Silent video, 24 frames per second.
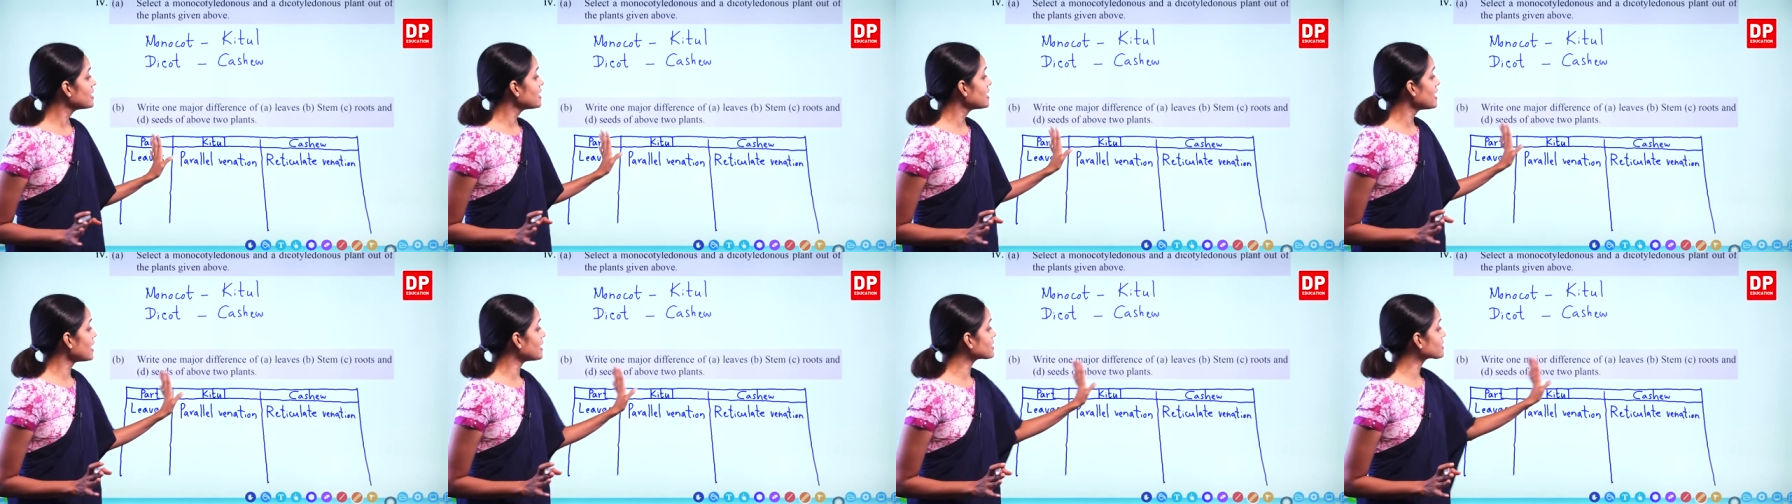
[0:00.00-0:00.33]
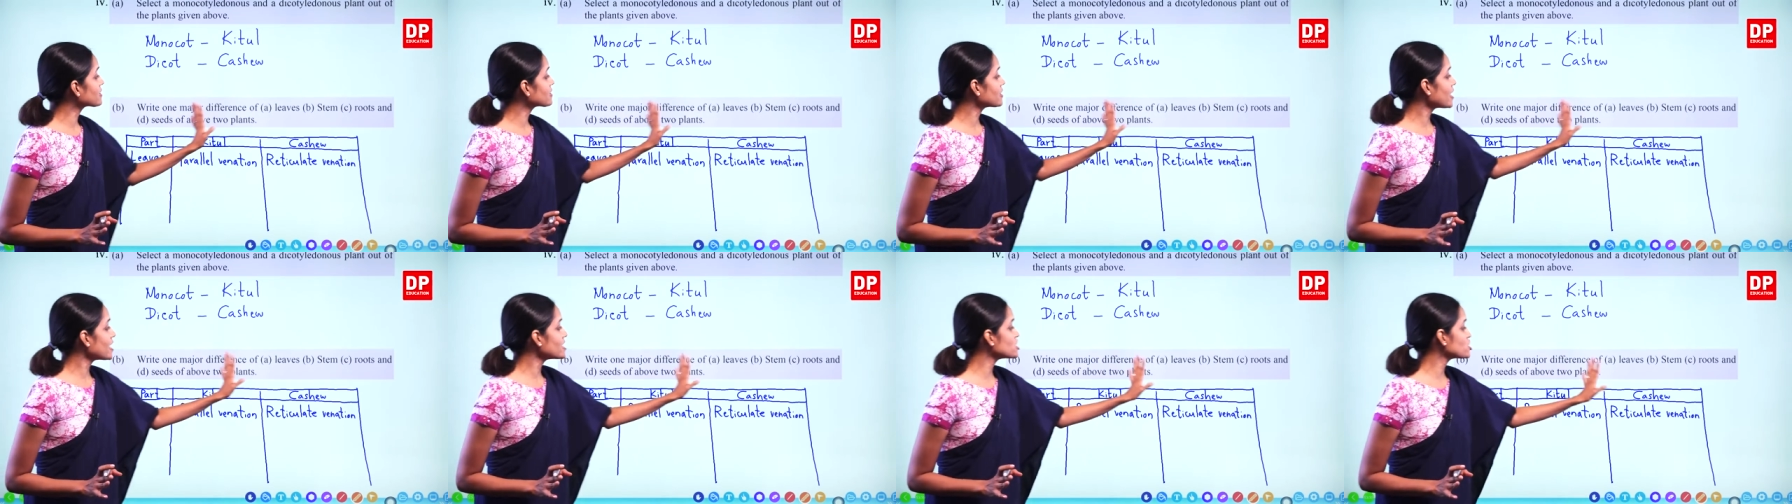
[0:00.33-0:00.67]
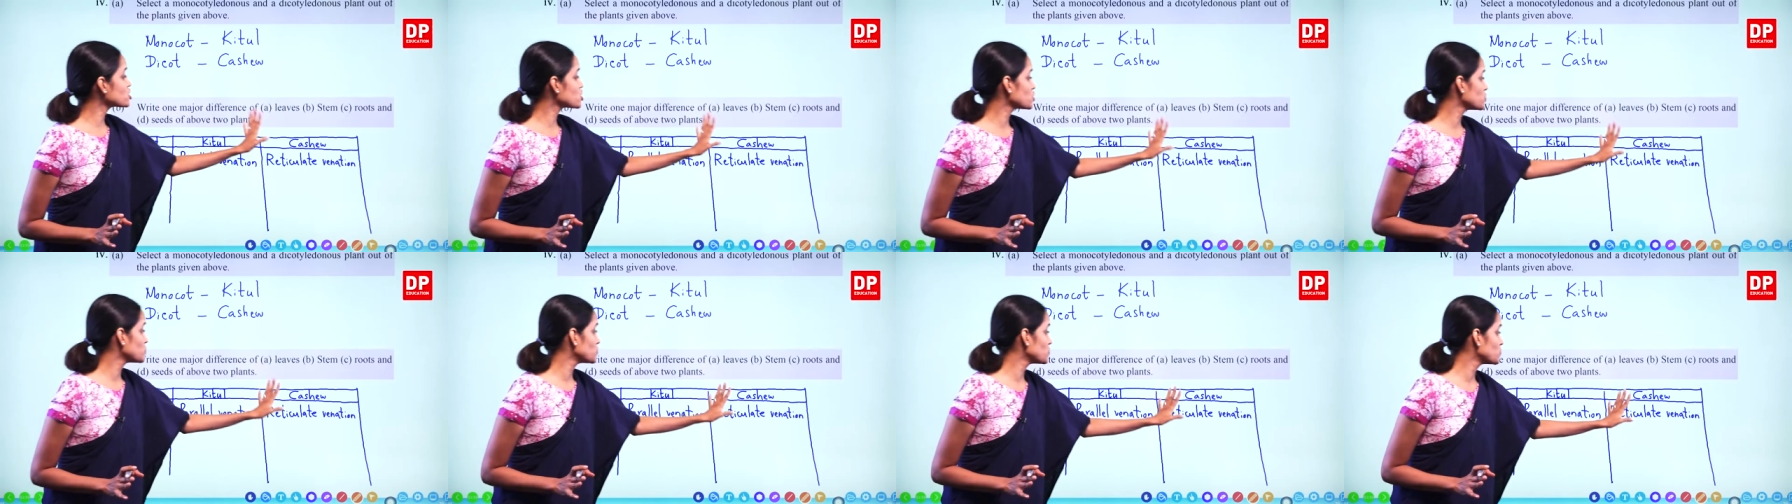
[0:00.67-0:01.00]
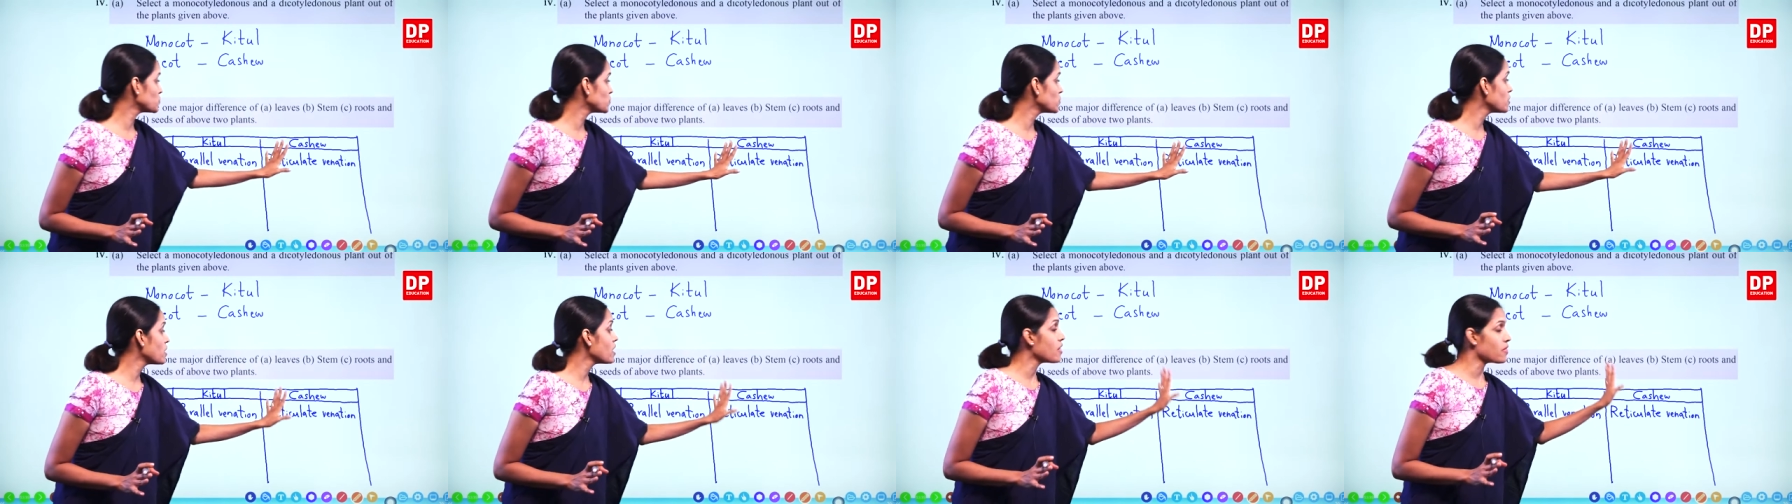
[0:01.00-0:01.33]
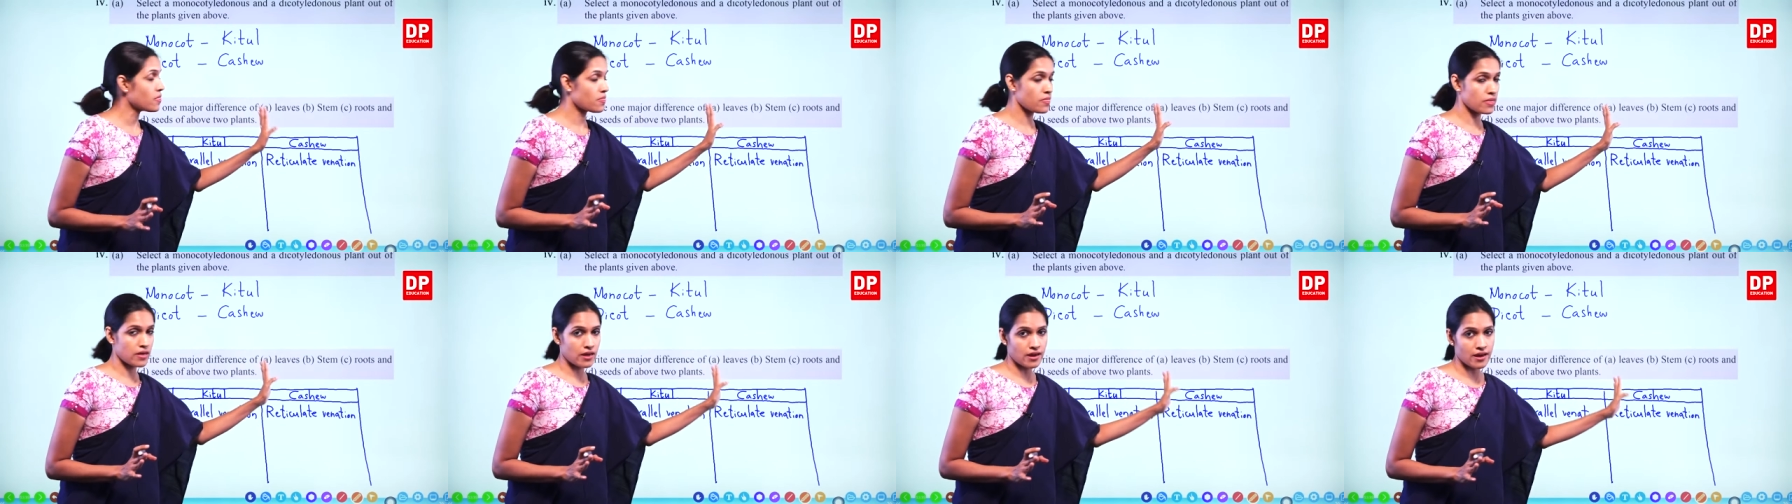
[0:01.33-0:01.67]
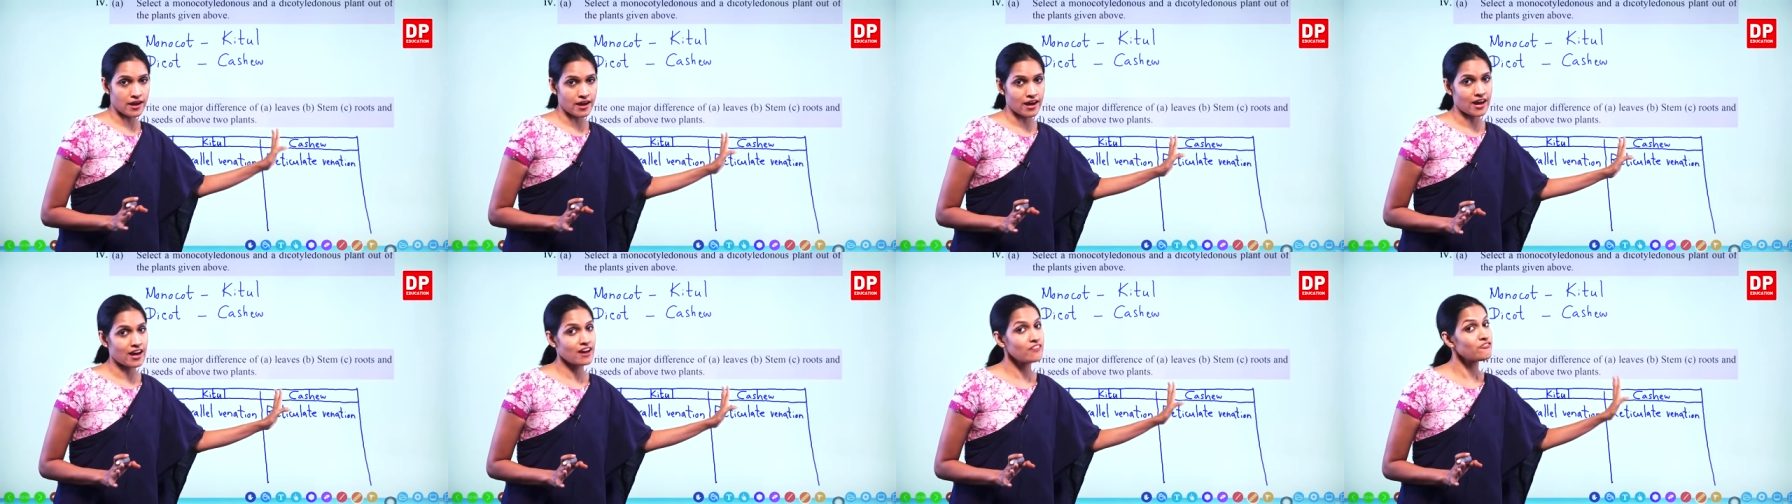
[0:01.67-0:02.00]
And cashew, they
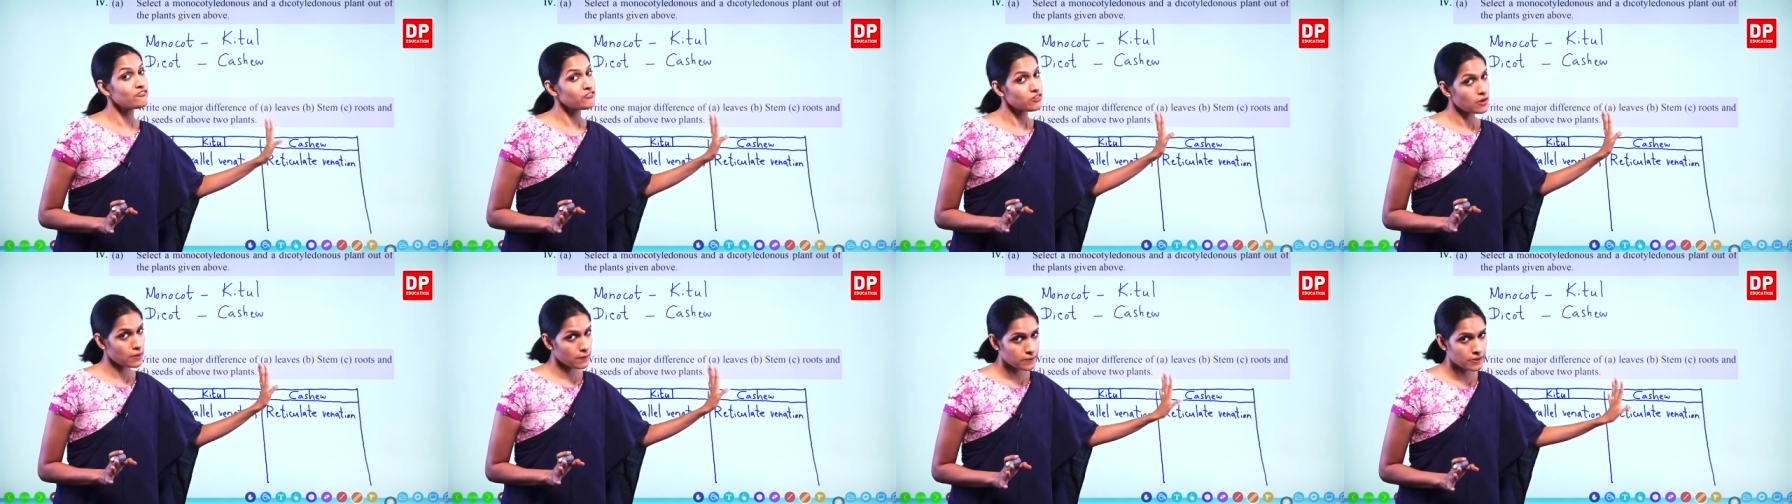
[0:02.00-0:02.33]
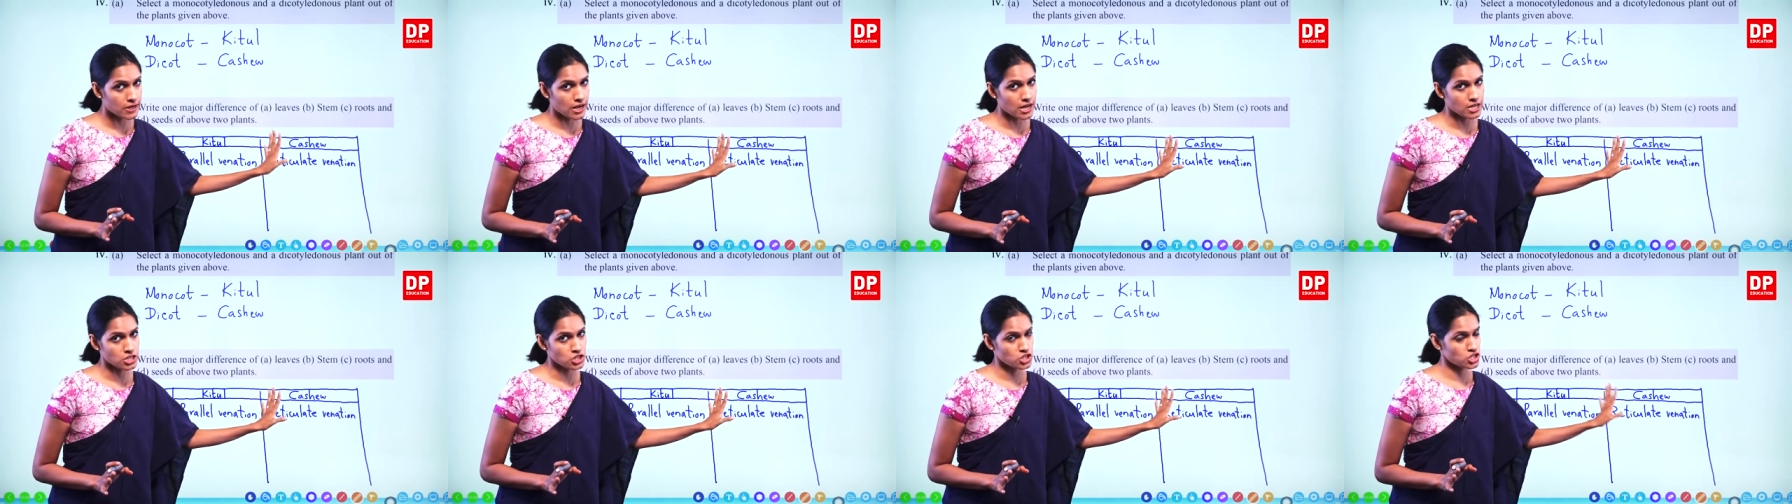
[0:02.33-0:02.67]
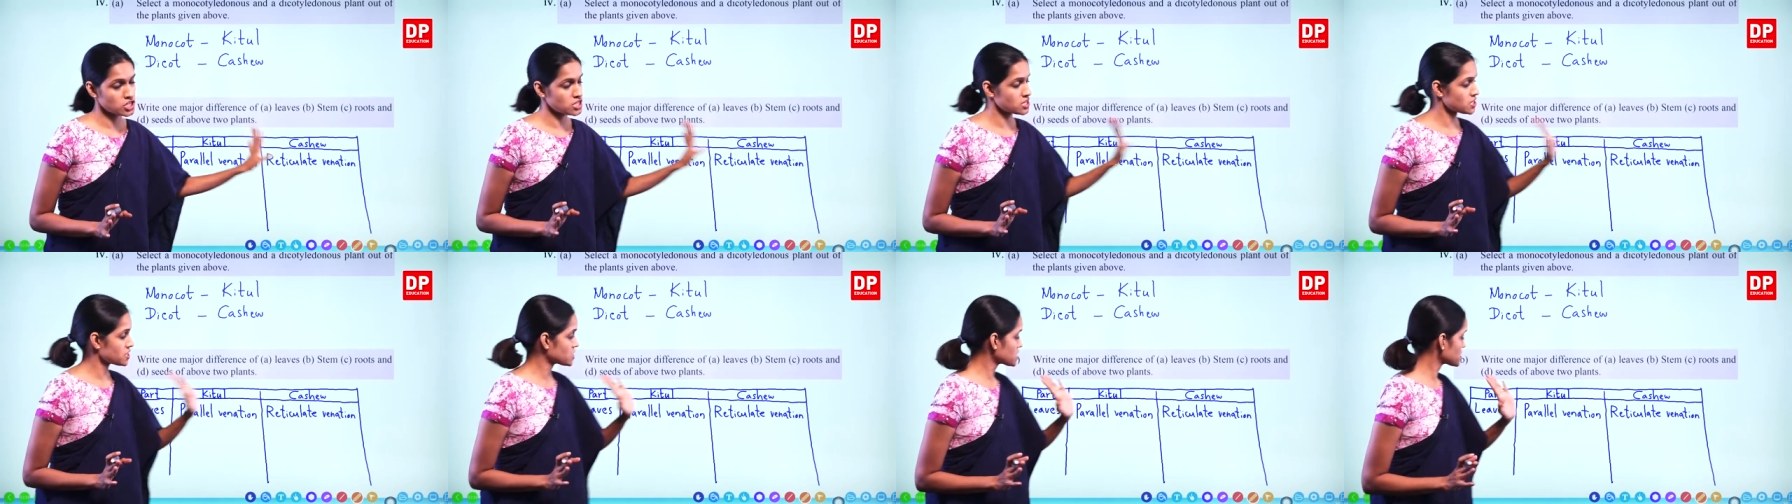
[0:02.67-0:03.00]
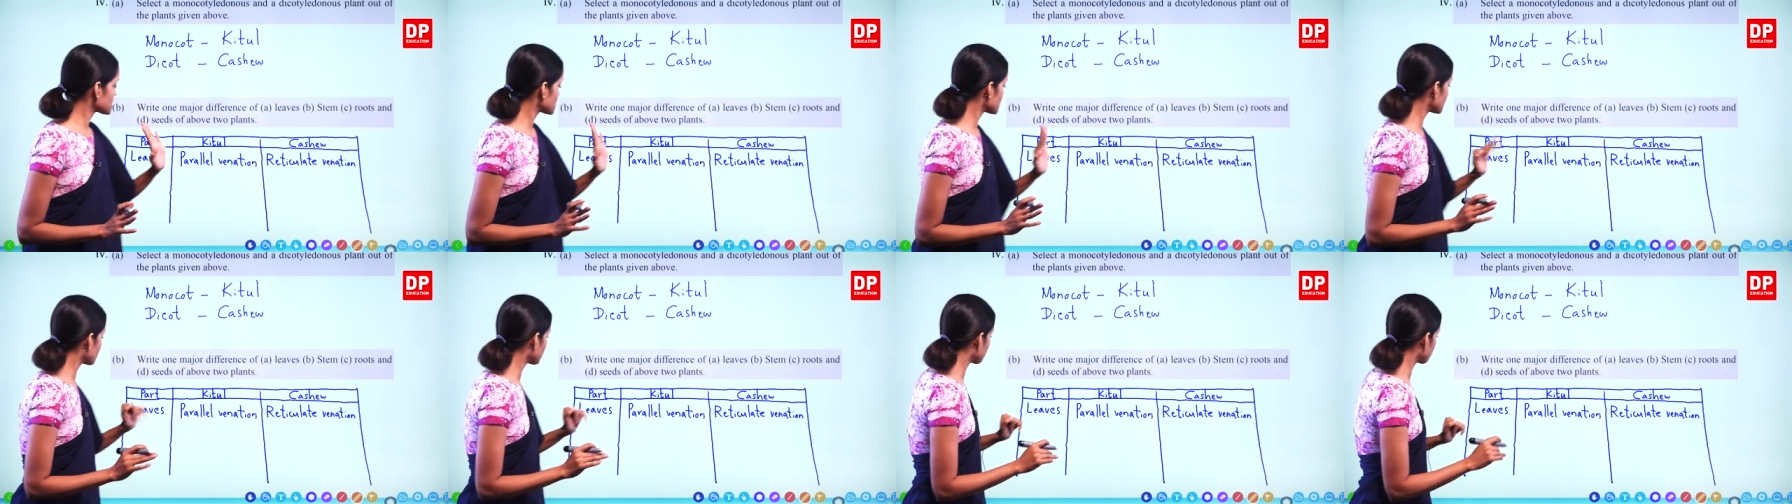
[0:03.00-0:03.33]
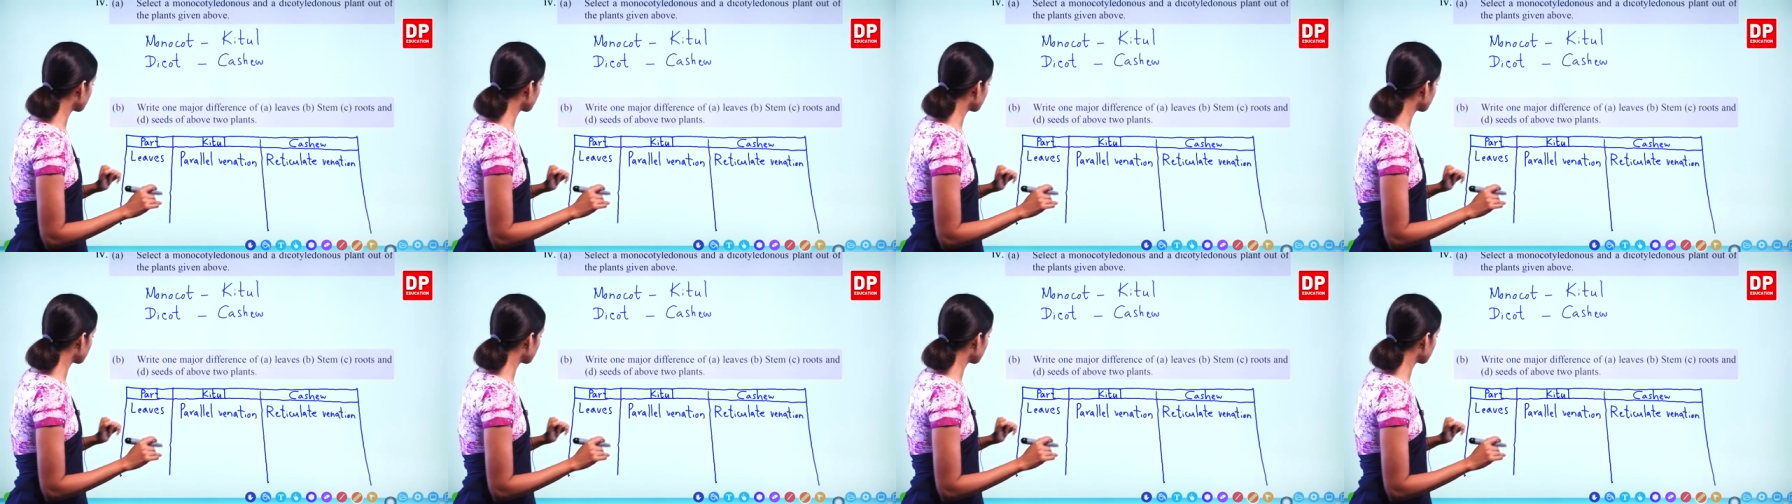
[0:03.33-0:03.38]
have branches.